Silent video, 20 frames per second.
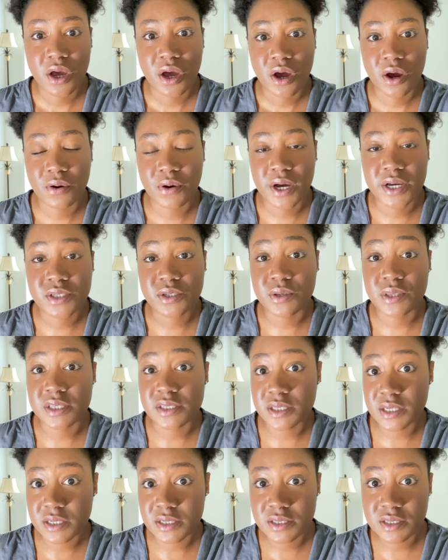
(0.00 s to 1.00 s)
All right, so this
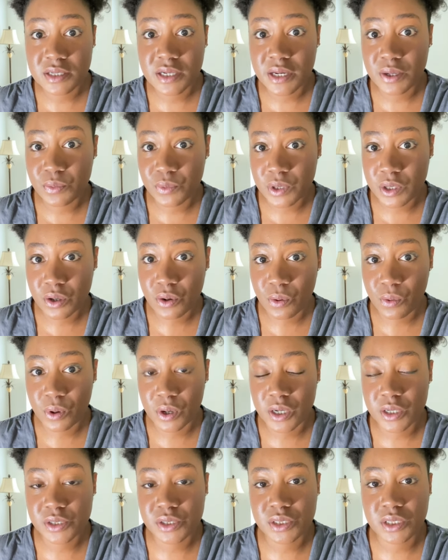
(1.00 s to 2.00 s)
is an eight week
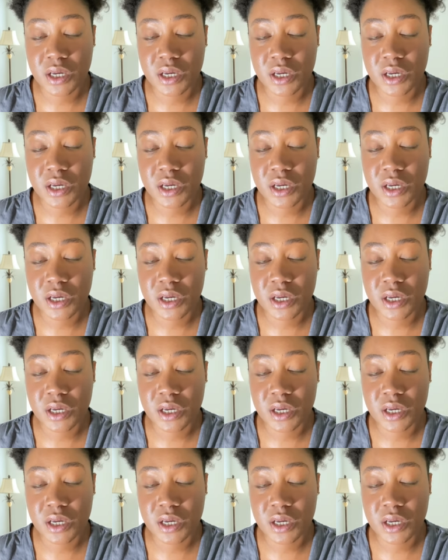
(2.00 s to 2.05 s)
course.